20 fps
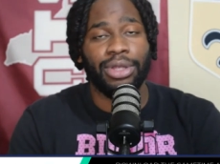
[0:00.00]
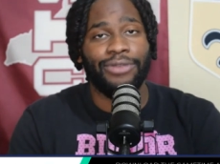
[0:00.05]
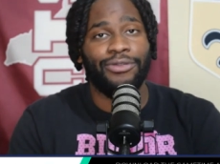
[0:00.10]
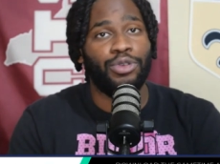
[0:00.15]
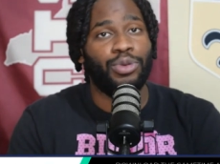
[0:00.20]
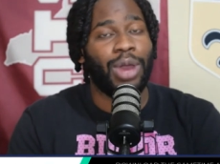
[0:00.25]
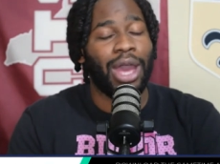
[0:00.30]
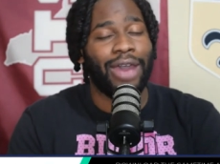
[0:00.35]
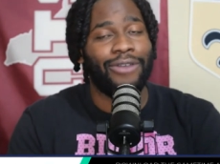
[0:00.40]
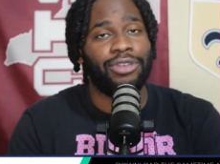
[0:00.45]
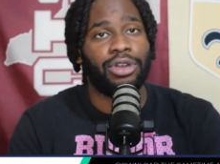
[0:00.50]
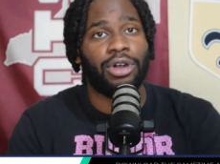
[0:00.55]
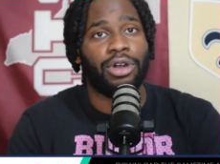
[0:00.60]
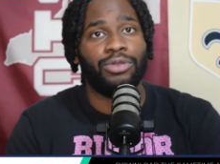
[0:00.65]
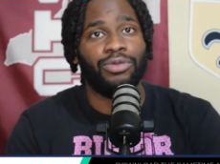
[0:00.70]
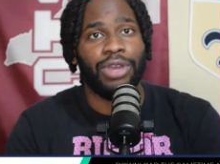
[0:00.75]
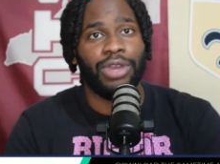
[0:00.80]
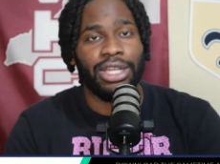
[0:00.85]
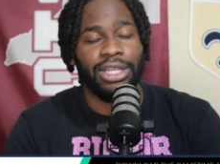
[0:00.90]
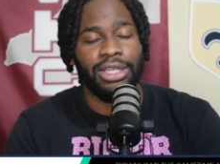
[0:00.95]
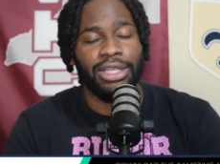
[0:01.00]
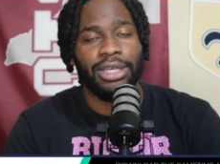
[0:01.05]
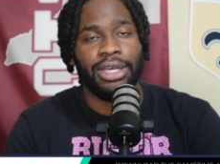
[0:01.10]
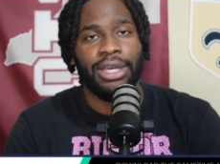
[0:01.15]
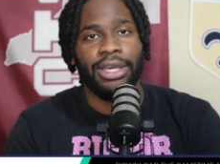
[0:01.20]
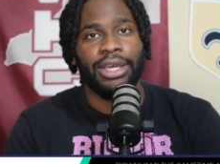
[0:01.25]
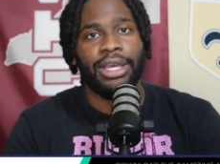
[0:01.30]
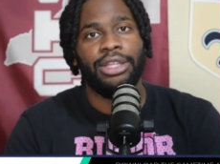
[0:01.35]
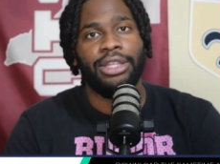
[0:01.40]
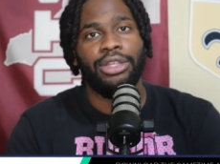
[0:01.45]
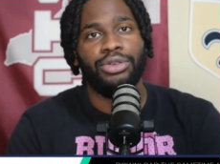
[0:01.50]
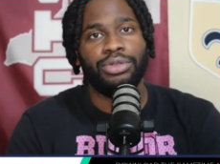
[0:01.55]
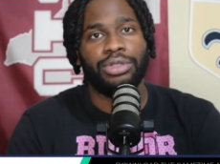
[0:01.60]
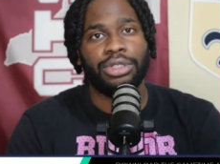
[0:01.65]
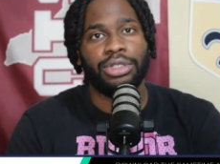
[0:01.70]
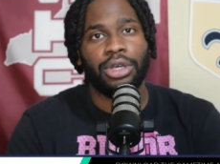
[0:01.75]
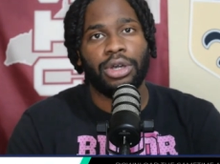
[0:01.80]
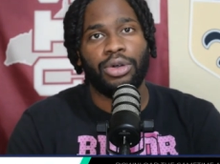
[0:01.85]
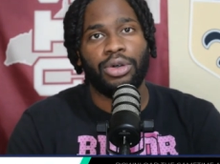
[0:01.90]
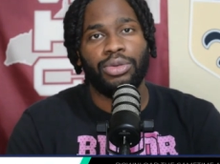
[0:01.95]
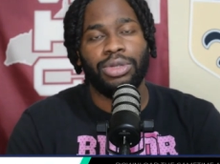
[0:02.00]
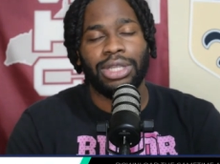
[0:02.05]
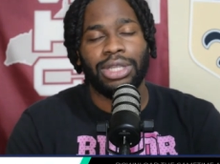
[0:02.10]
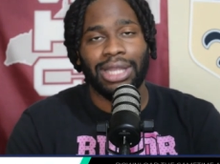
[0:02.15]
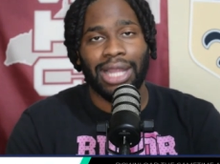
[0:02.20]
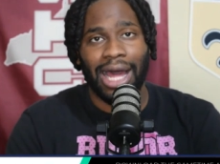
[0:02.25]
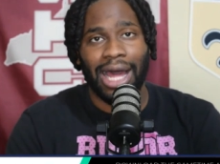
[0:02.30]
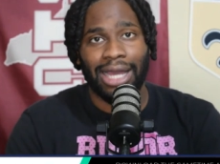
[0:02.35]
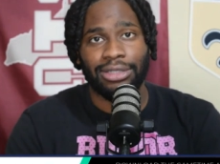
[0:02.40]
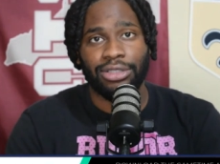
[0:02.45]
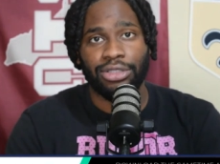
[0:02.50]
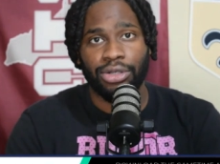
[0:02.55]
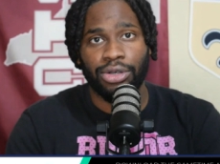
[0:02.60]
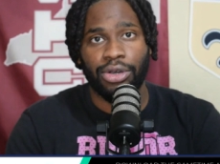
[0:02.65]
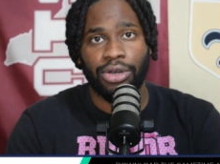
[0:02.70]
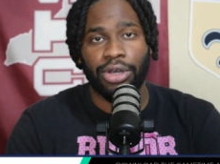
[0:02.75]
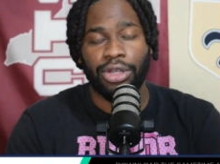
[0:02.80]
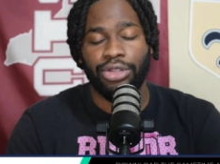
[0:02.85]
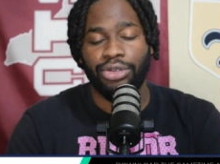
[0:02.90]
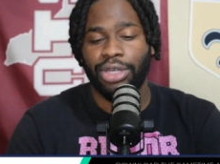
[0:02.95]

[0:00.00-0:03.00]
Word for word: if you haven't already, and use the code Locked On.